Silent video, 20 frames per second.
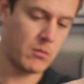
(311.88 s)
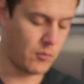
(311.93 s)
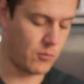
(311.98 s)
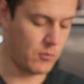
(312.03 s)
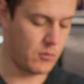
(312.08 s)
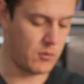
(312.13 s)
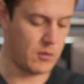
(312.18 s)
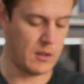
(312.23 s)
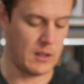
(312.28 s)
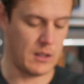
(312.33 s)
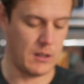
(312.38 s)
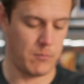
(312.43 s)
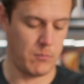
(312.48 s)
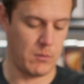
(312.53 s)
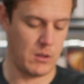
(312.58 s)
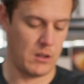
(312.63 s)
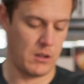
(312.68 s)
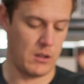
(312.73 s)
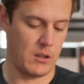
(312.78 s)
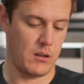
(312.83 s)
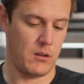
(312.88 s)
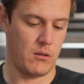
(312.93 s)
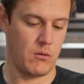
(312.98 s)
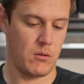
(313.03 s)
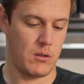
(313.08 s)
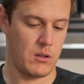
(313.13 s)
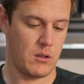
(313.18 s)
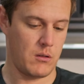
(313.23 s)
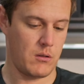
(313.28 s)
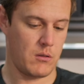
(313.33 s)
for them and then
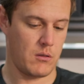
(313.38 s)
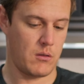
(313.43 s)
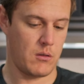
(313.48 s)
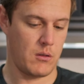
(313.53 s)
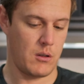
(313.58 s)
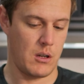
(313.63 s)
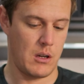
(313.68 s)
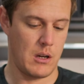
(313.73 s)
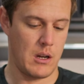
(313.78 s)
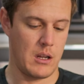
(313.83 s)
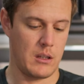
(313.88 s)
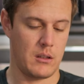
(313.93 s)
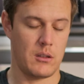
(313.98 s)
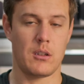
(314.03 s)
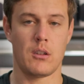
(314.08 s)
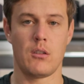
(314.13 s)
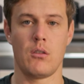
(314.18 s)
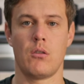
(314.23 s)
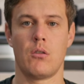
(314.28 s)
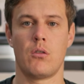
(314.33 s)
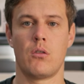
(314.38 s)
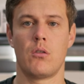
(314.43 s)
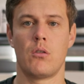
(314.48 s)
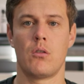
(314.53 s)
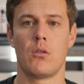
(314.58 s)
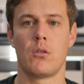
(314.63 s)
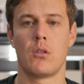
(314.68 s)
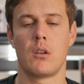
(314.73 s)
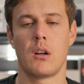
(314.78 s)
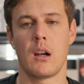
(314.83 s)
you can connect
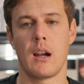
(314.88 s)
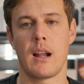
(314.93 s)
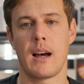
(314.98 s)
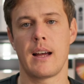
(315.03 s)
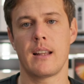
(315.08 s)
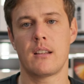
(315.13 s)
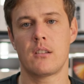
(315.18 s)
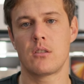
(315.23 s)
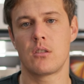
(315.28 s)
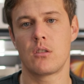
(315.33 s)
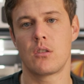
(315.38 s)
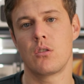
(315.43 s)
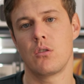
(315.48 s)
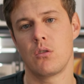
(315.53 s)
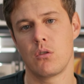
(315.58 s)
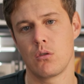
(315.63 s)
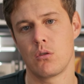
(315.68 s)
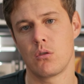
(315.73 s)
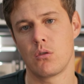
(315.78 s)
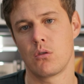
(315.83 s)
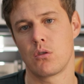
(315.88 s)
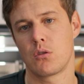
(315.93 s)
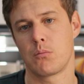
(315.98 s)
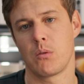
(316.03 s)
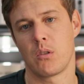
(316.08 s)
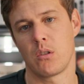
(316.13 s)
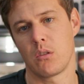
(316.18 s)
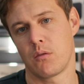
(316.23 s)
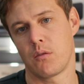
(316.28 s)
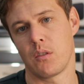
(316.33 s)
your lights to your
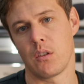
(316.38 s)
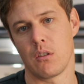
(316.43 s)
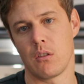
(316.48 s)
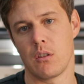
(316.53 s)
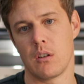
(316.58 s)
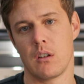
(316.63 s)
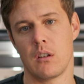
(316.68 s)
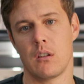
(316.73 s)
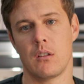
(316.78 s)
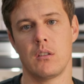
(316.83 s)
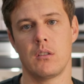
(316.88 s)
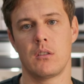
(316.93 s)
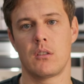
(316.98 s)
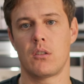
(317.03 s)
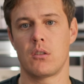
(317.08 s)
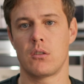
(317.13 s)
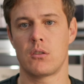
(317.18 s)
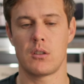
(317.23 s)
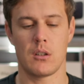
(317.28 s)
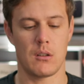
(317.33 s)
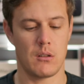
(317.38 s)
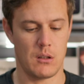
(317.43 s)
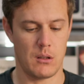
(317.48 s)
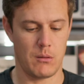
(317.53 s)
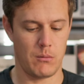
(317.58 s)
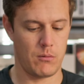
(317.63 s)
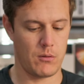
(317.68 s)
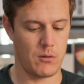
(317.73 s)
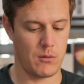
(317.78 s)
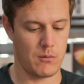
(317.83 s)
smartphone and control
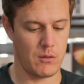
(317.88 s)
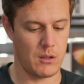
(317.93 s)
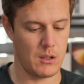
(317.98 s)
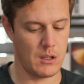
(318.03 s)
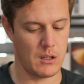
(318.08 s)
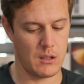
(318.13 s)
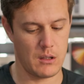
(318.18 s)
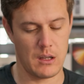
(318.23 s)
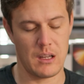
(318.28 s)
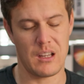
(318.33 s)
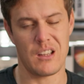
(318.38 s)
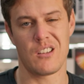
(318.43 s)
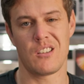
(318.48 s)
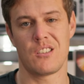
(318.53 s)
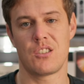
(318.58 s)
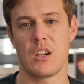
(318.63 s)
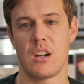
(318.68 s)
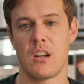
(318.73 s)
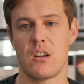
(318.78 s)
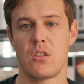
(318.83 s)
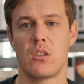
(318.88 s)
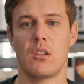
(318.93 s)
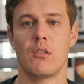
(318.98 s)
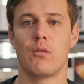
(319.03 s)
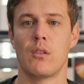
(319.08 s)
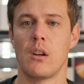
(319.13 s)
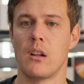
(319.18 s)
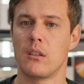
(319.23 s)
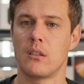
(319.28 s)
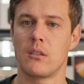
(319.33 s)
them from there. They can change
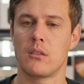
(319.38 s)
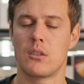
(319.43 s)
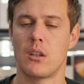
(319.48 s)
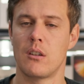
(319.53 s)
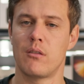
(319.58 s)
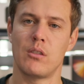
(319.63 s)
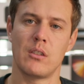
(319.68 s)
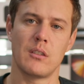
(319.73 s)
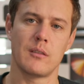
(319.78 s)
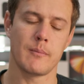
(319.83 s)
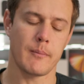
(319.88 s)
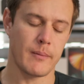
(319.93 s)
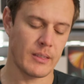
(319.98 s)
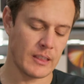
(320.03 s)
different different